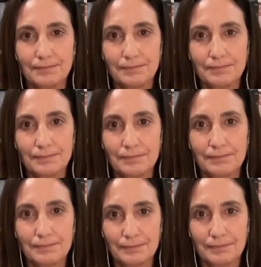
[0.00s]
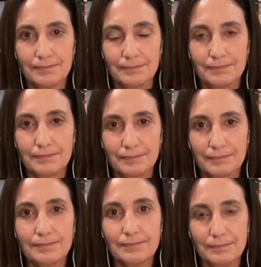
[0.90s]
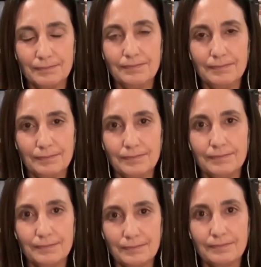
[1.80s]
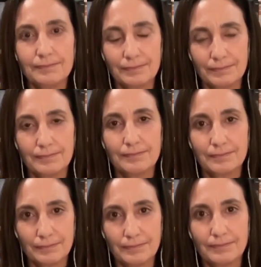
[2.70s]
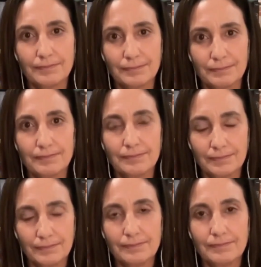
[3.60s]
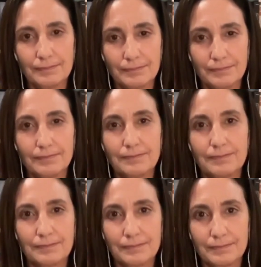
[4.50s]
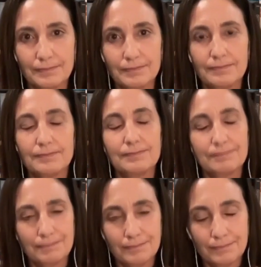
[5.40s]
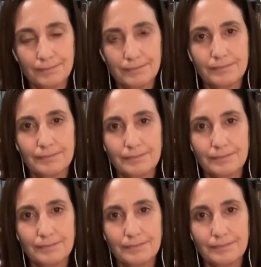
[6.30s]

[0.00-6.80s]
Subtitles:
(not speaking)